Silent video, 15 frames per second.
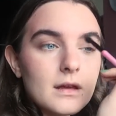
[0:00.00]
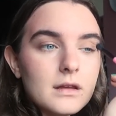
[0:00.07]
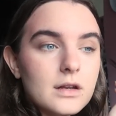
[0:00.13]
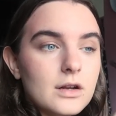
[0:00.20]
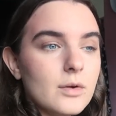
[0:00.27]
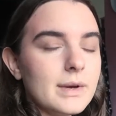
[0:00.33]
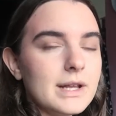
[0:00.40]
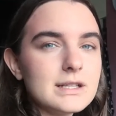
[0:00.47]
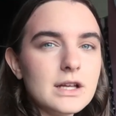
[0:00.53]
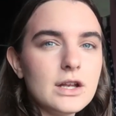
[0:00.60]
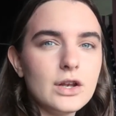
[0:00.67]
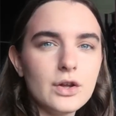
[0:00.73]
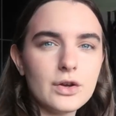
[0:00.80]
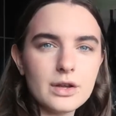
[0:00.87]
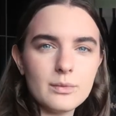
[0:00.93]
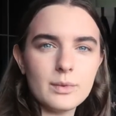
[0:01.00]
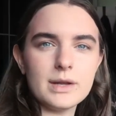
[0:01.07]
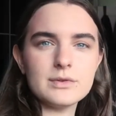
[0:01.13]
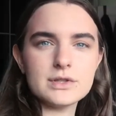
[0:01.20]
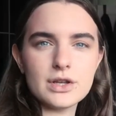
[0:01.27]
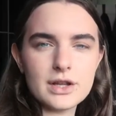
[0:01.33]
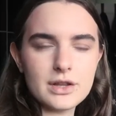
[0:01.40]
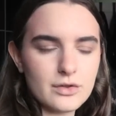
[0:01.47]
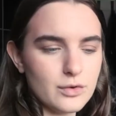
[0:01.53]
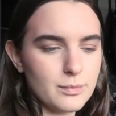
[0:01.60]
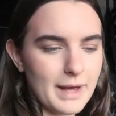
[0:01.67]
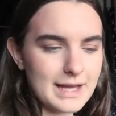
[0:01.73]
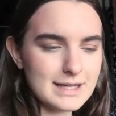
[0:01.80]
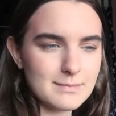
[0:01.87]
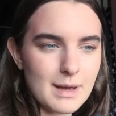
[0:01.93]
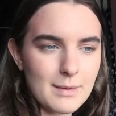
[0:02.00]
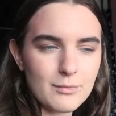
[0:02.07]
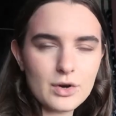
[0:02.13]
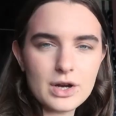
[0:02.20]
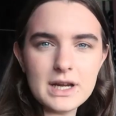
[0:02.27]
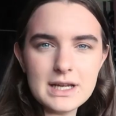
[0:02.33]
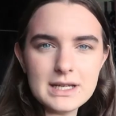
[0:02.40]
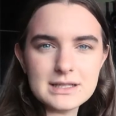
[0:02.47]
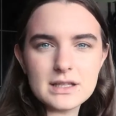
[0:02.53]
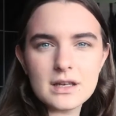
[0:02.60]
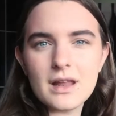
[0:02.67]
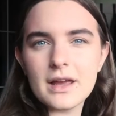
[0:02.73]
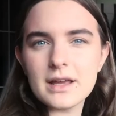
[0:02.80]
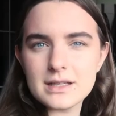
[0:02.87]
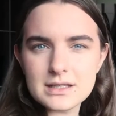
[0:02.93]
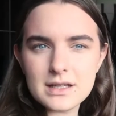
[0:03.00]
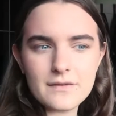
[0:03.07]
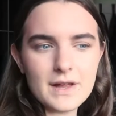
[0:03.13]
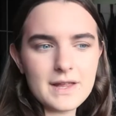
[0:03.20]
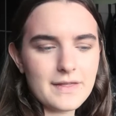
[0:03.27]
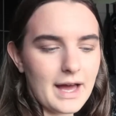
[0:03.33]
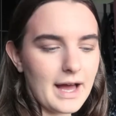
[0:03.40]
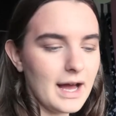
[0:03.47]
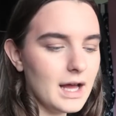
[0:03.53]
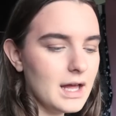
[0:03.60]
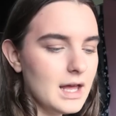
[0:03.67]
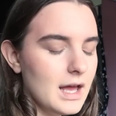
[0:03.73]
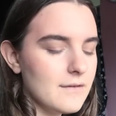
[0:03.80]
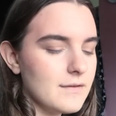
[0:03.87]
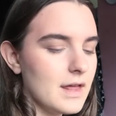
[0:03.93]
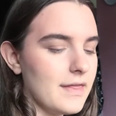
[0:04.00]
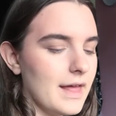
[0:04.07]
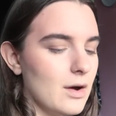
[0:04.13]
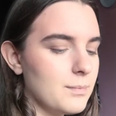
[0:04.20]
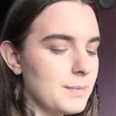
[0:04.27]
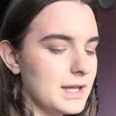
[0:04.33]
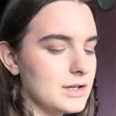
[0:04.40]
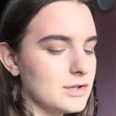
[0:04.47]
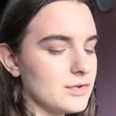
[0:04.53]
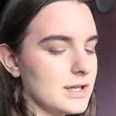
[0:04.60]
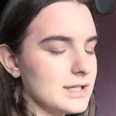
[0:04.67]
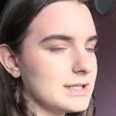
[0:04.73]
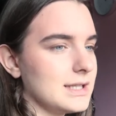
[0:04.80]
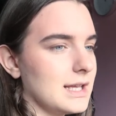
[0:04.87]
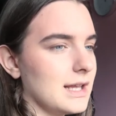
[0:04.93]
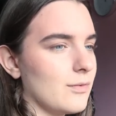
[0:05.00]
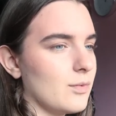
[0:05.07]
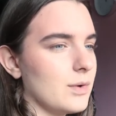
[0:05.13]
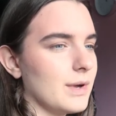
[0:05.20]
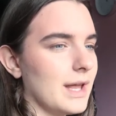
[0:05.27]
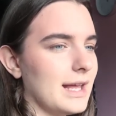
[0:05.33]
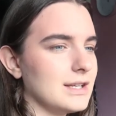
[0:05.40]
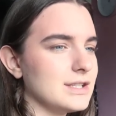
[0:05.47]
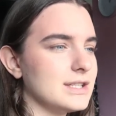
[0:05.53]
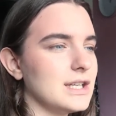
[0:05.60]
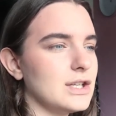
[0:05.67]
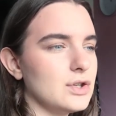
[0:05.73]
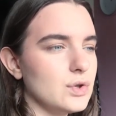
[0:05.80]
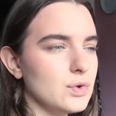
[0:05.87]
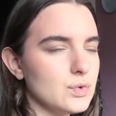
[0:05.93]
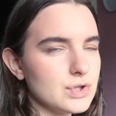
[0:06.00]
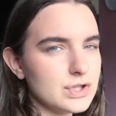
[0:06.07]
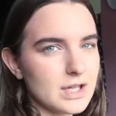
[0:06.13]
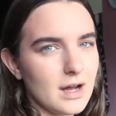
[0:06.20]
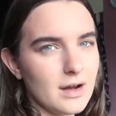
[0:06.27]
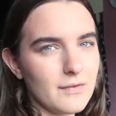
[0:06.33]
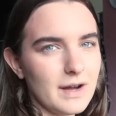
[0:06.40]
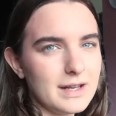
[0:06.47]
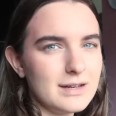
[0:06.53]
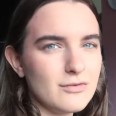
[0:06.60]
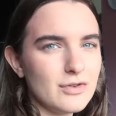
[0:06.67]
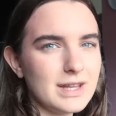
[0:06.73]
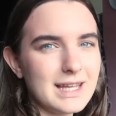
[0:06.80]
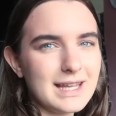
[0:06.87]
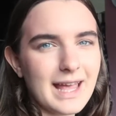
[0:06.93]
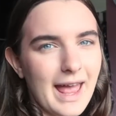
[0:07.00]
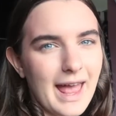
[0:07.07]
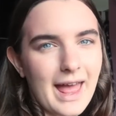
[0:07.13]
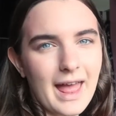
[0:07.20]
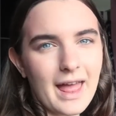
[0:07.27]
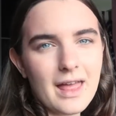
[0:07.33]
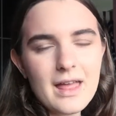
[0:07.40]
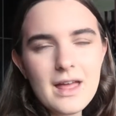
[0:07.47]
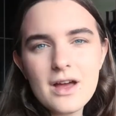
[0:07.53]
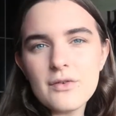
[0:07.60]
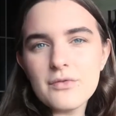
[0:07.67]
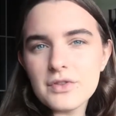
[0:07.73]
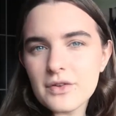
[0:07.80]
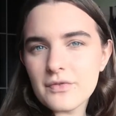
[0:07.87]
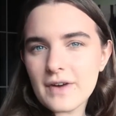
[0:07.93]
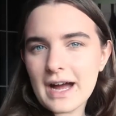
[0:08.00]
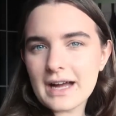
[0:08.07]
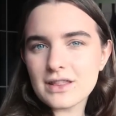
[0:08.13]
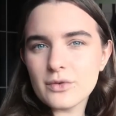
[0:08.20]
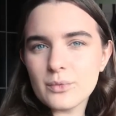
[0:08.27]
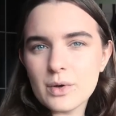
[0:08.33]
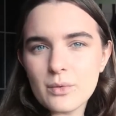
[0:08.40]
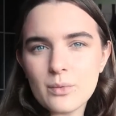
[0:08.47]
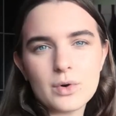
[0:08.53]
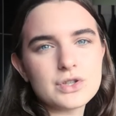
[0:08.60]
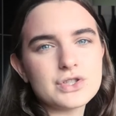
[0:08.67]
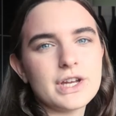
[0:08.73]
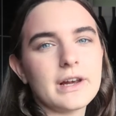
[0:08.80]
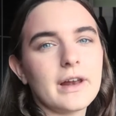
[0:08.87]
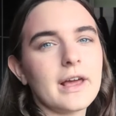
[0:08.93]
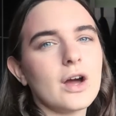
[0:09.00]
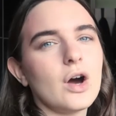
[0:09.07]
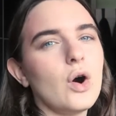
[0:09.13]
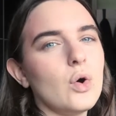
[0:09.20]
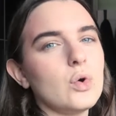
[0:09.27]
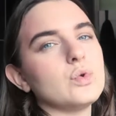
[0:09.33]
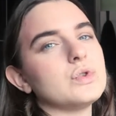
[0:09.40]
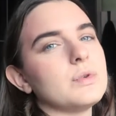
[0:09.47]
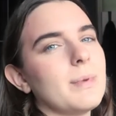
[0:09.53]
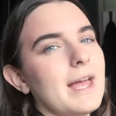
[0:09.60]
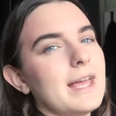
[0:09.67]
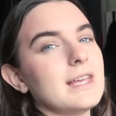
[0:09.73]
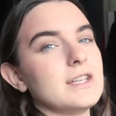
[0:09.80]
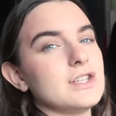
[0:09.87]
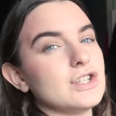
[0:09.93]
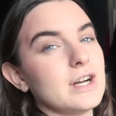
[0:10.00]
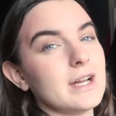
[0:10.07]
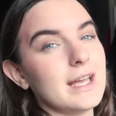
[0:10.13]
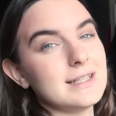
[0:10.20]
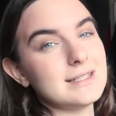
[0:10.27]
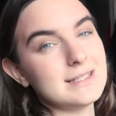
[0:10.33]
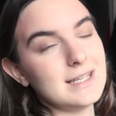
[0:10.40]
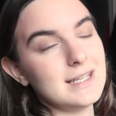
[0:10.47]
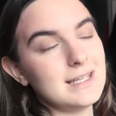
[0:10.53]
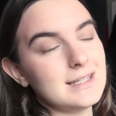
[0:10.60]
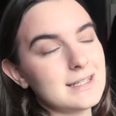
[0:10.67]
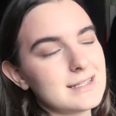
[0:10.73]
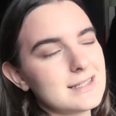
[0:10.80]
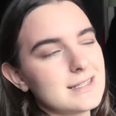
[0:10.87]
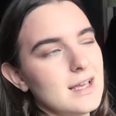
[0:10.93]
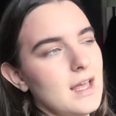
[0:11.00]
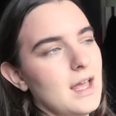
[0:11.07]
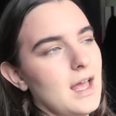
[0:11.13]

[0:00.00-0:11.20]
You know, when he's like when he was looking through Betty's memories and like stuff like that, I feel like that would be interesting if we were getting to see new stuff. I didn't really care for the fact that we were watching like old Betty and Jughead scenes.